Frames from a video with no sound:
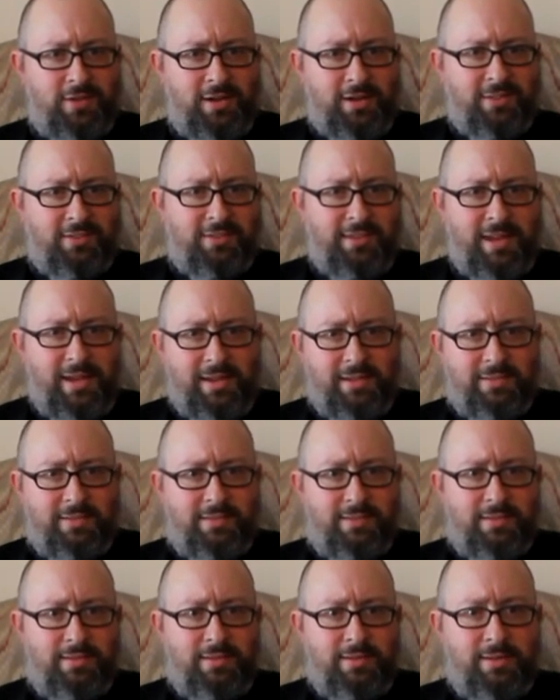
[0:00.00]
in
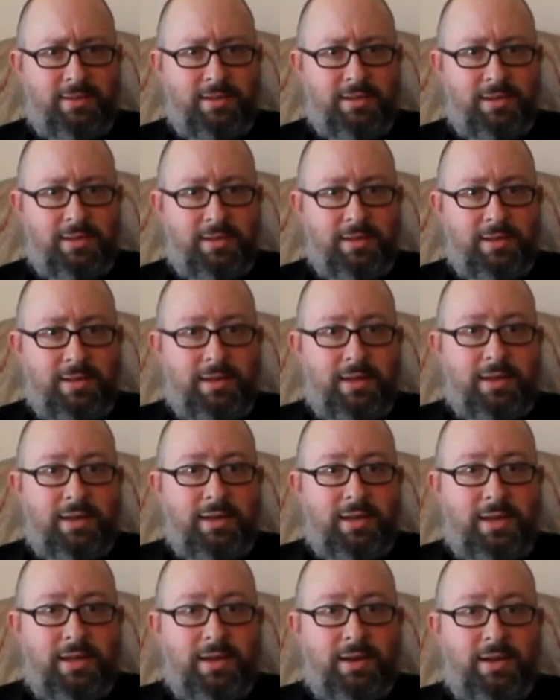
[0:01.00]
excess
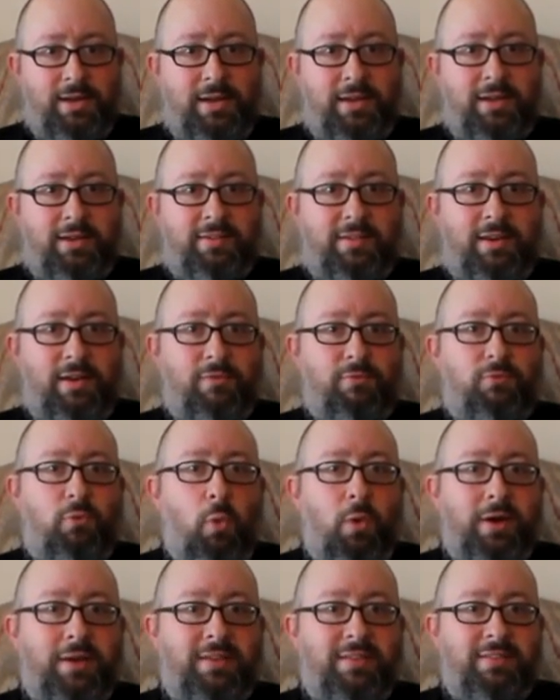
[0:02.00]
it is an
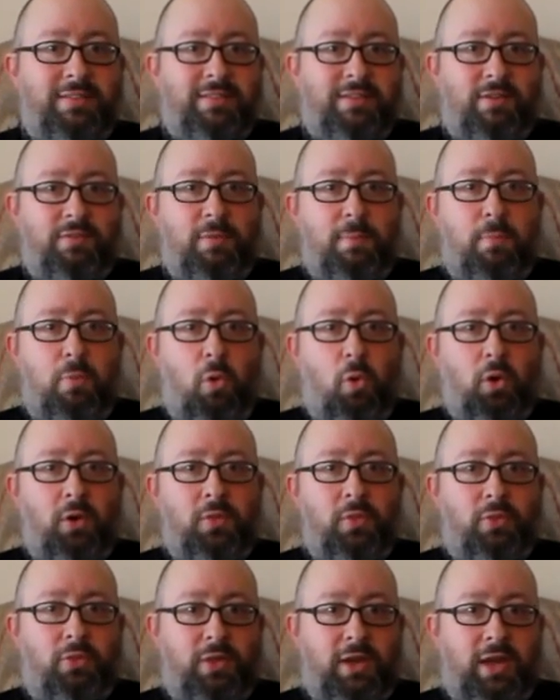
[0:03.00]
avoidance of
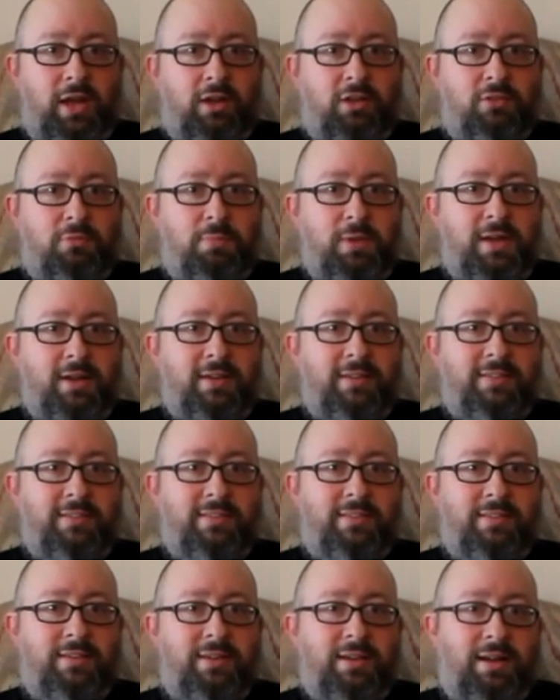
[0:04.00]
important things
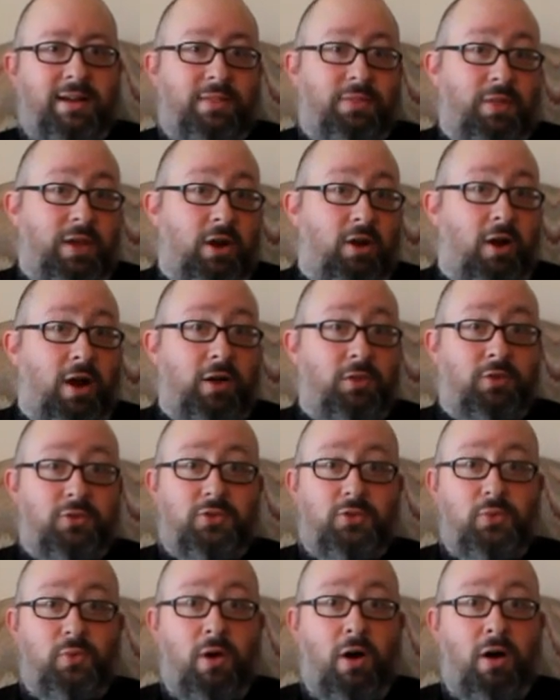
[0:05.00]
because they are either
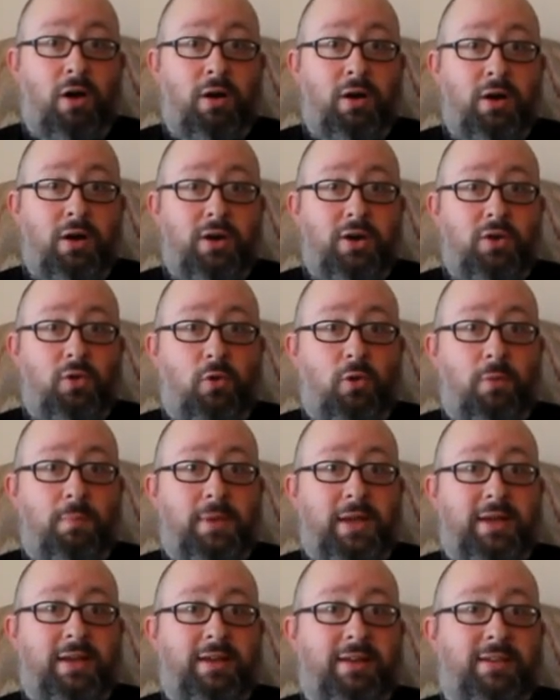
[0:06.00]
too hard or
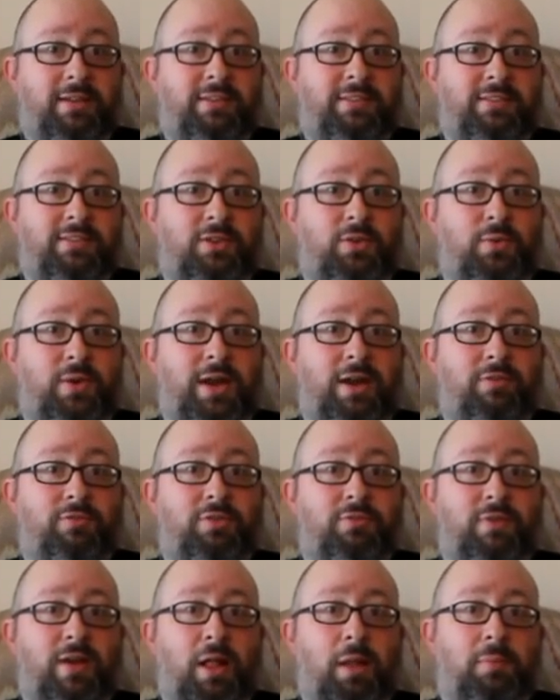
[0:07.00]
because you have
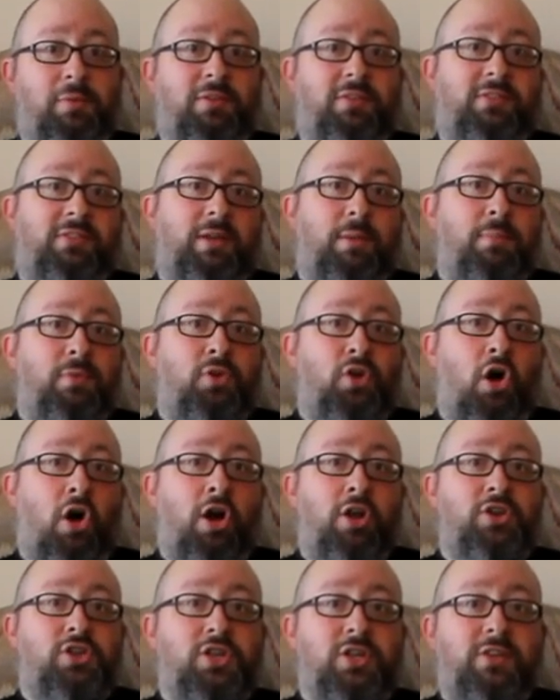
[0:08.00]
developed
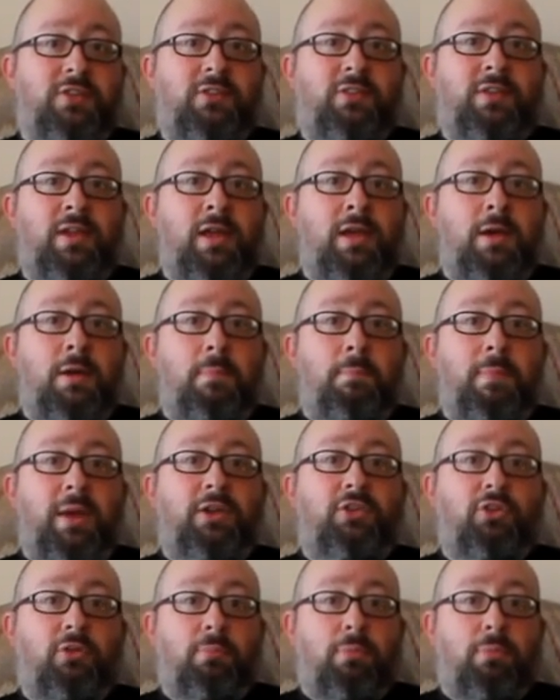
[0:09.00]
subconscious mental